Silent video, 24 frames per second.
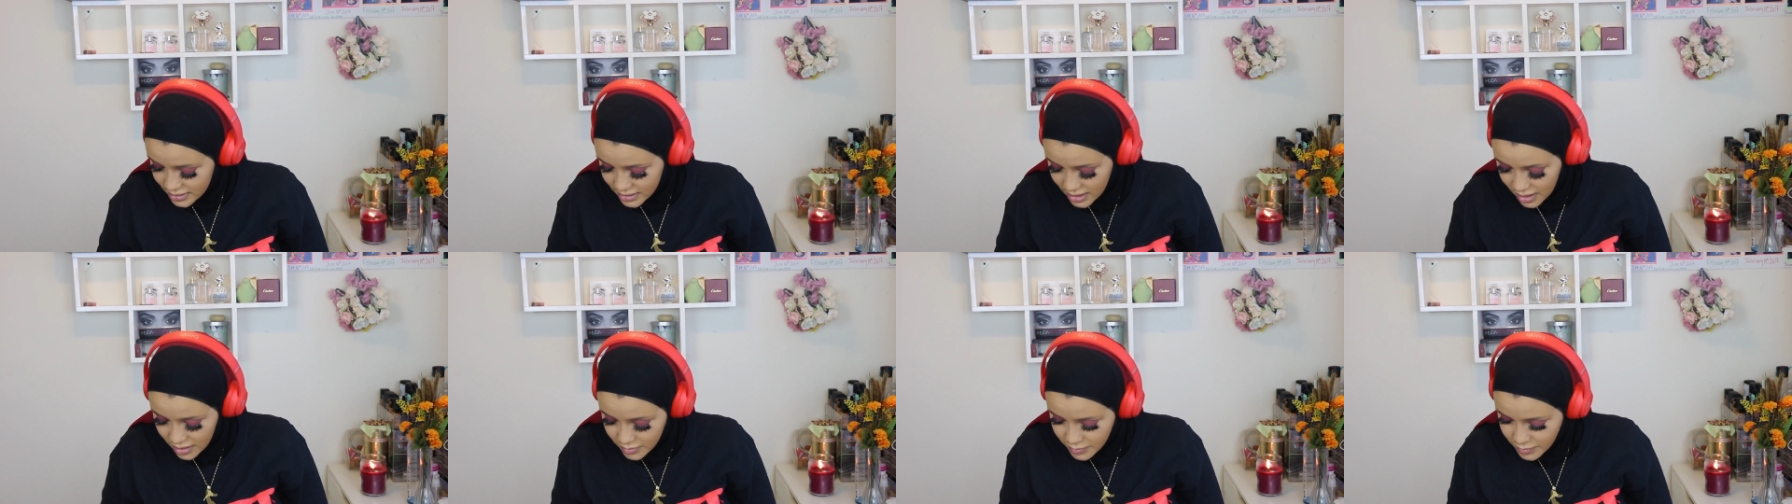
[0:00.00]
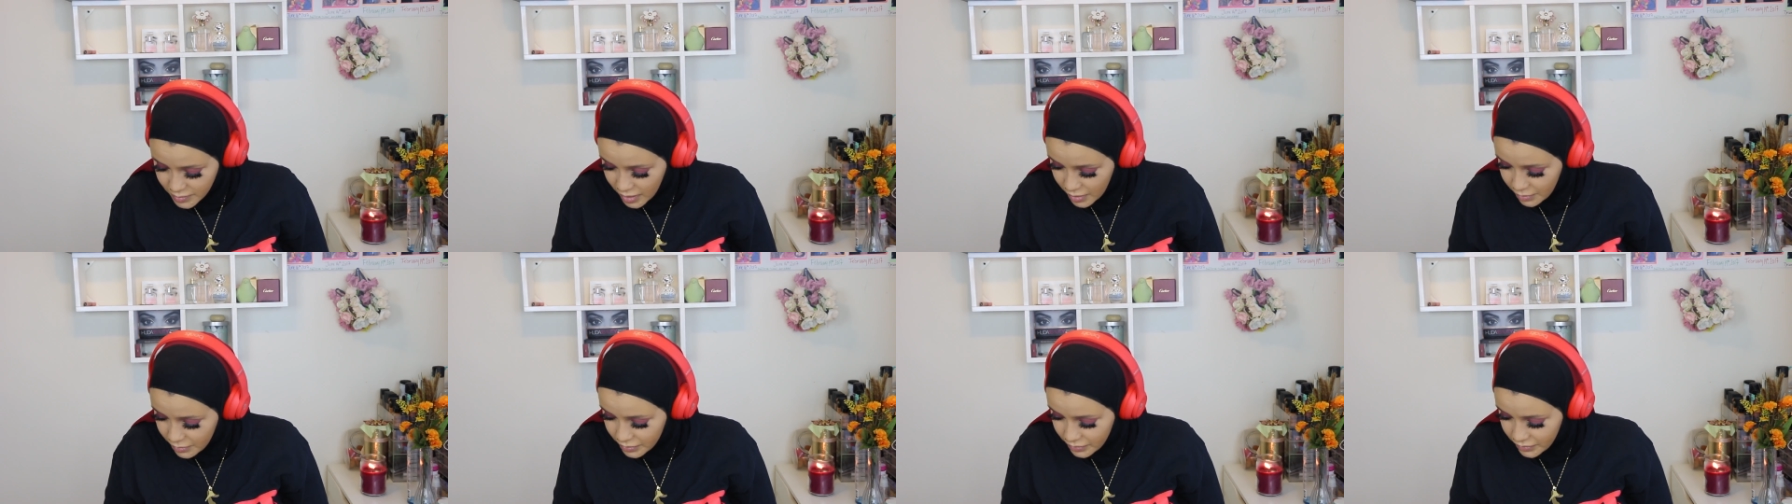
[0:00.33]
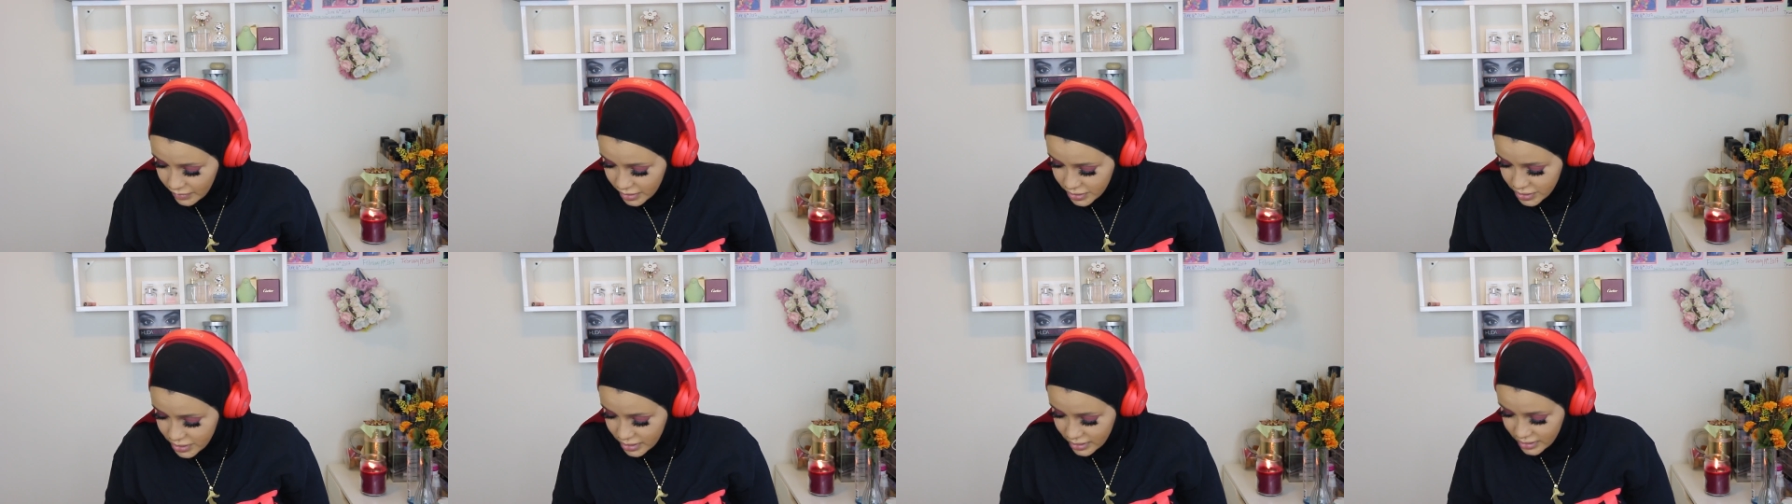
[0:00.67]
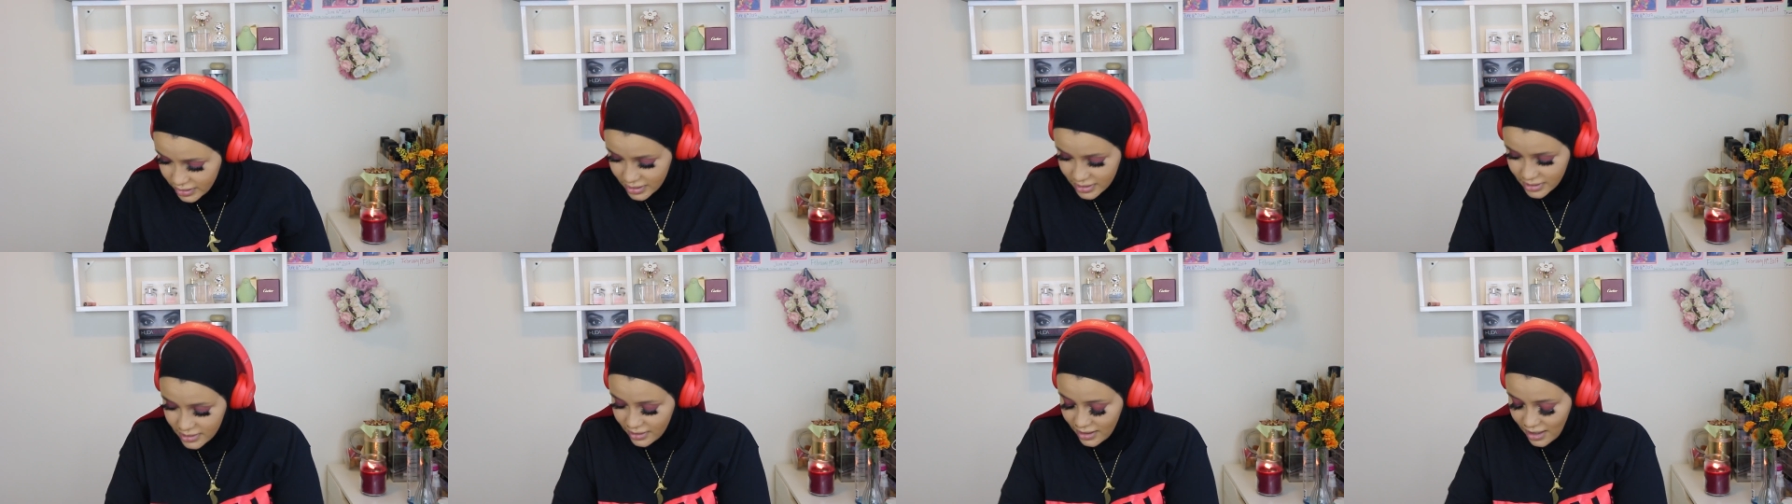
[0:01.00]
Sam's probably watching
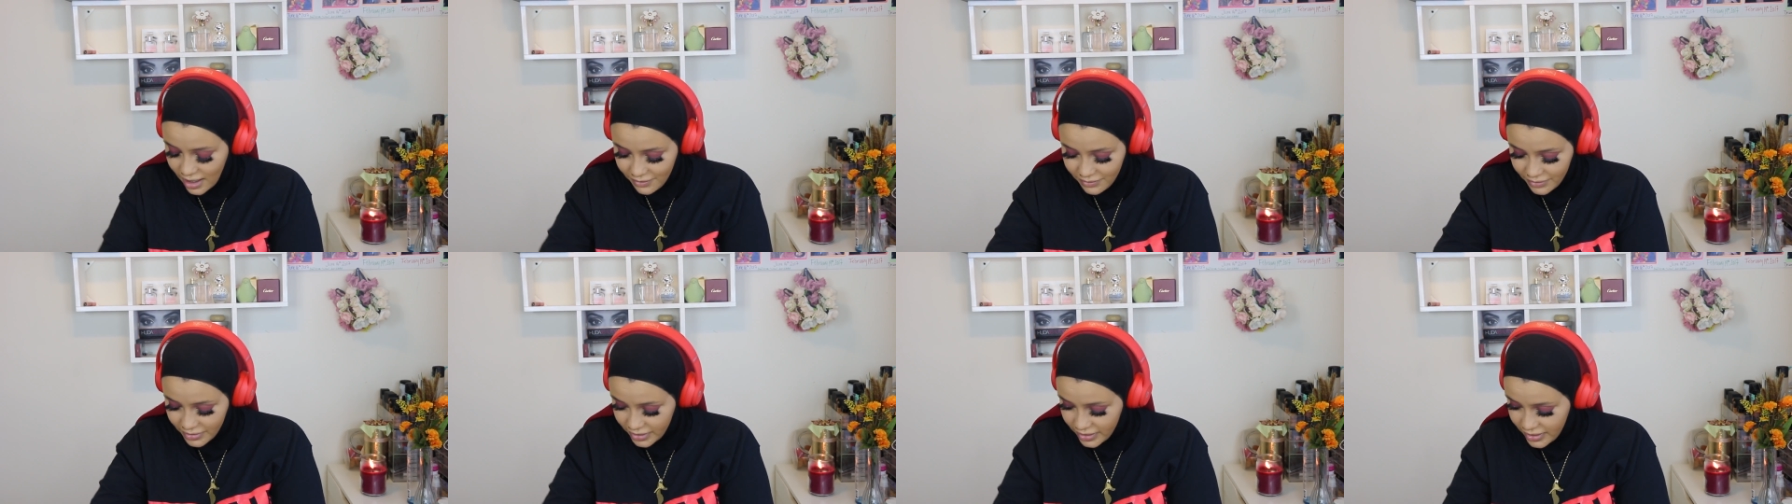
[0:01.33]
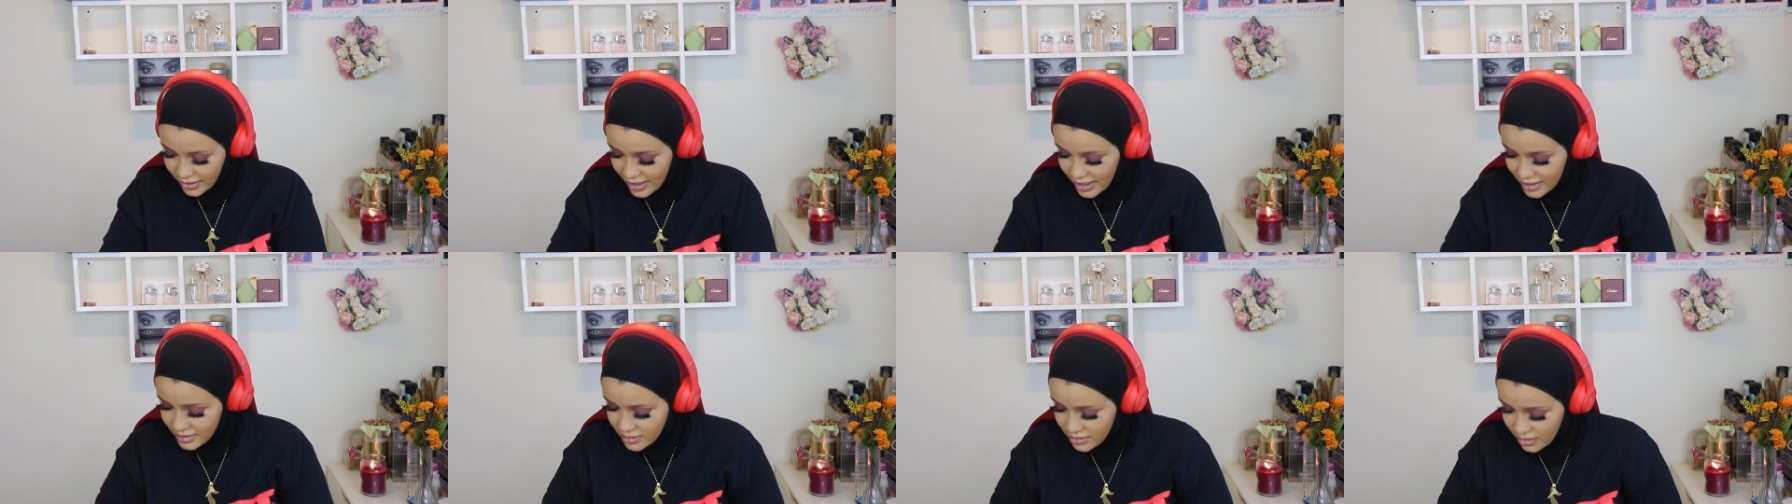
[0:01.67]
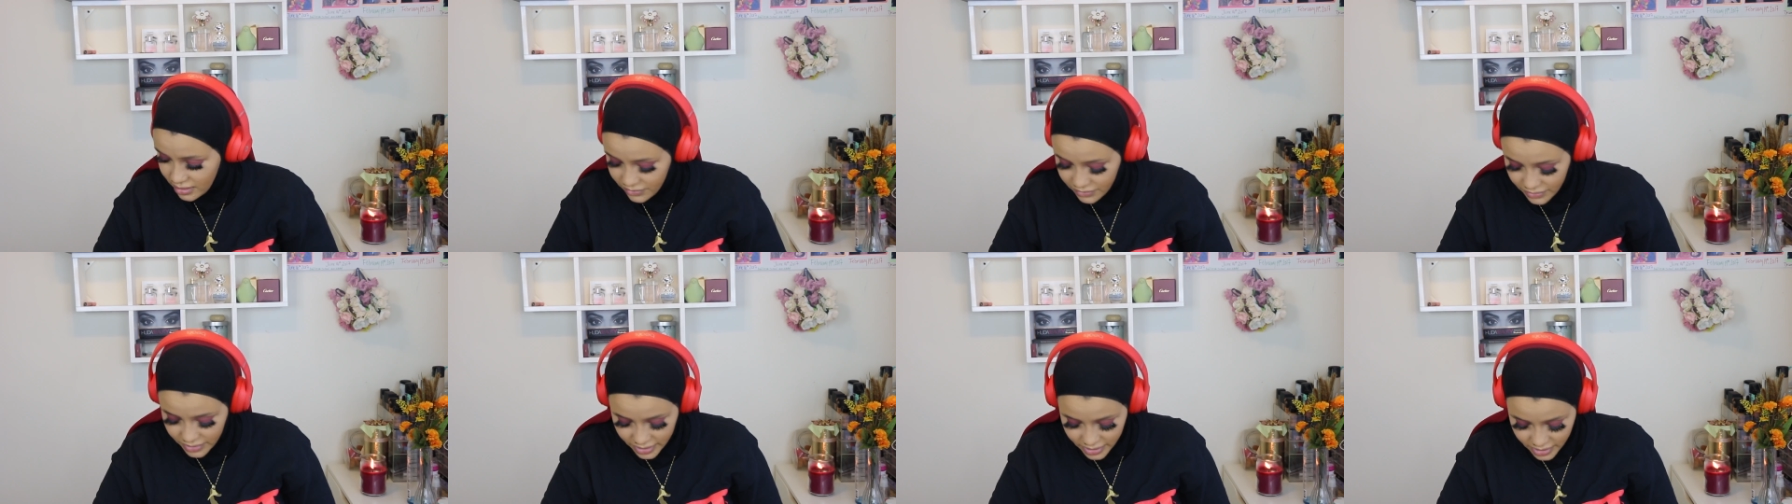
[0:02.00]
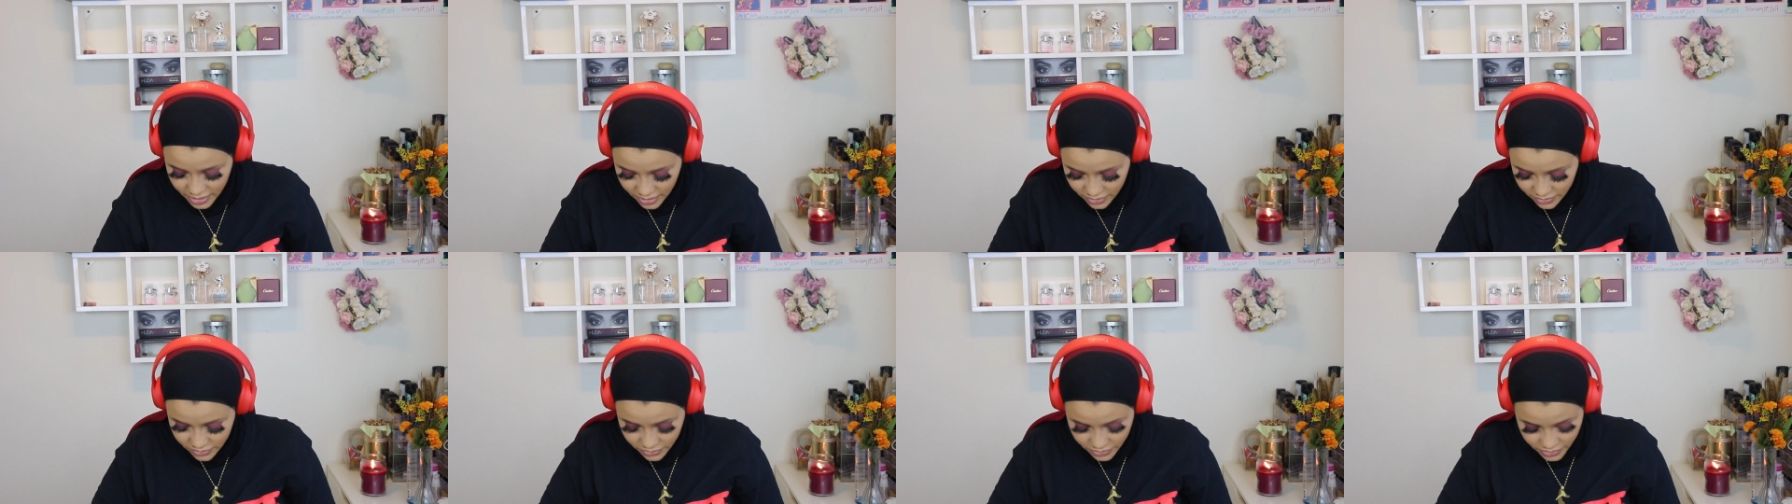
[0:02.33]
this, laughing her ass off
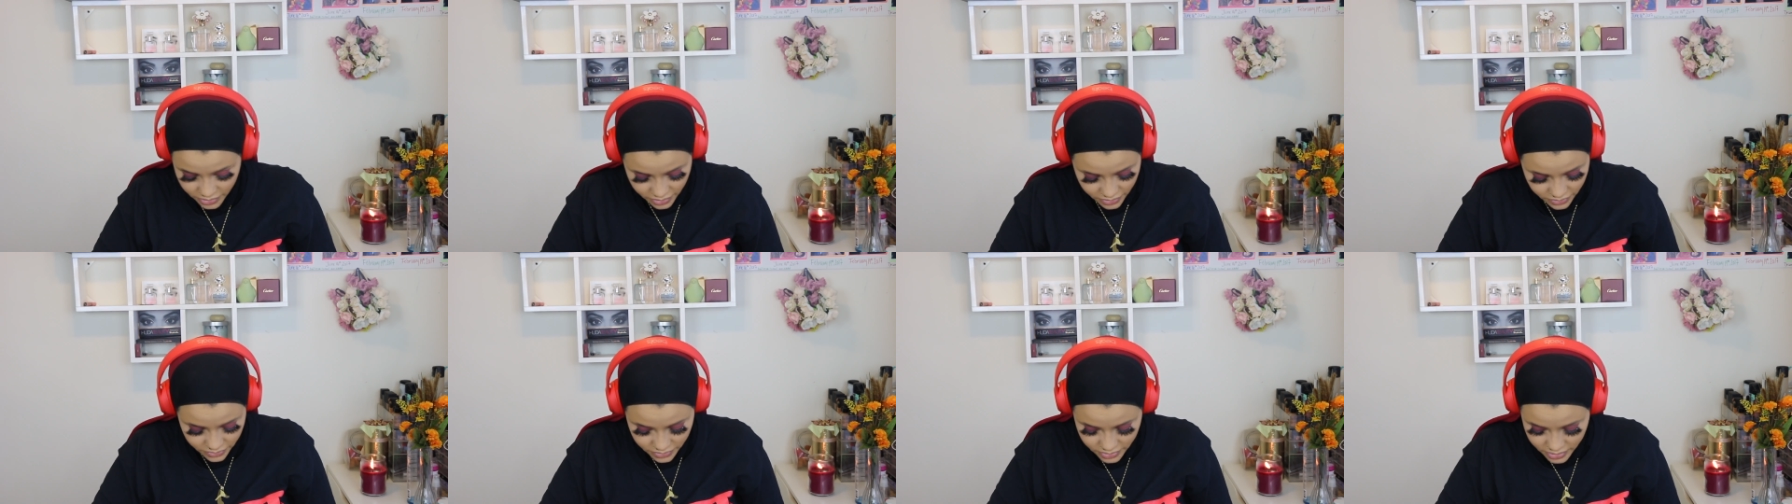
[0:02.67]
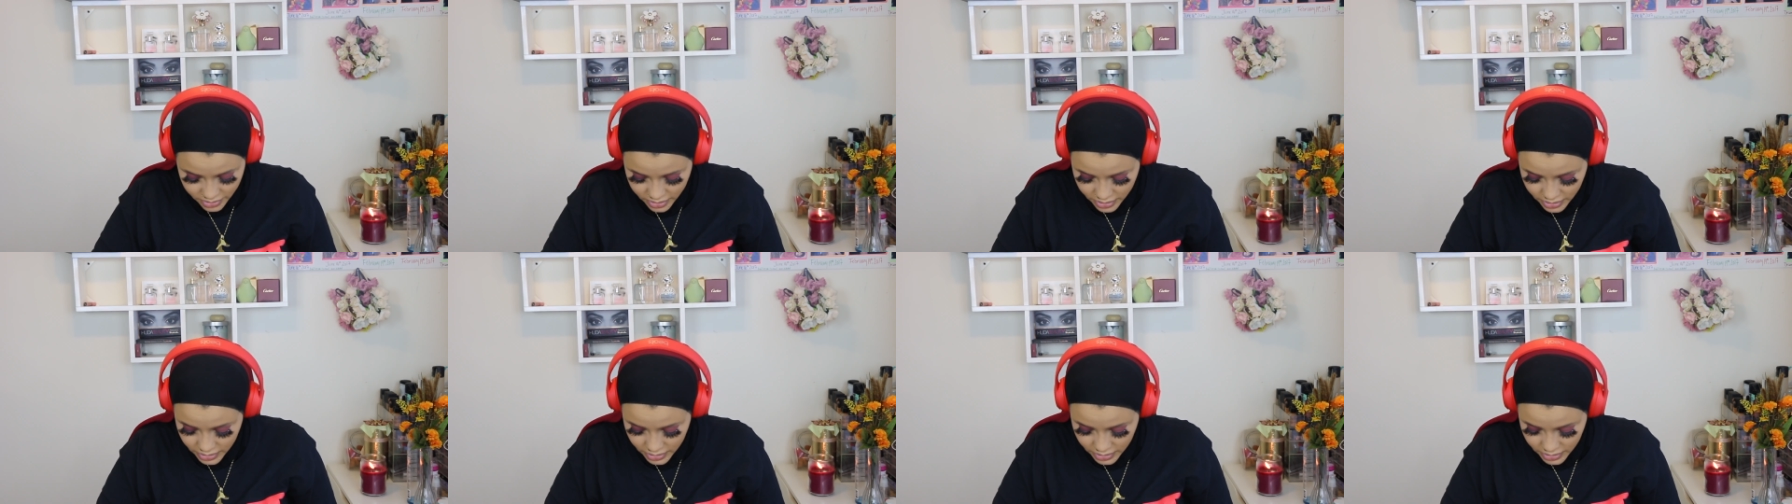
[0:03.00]
at me.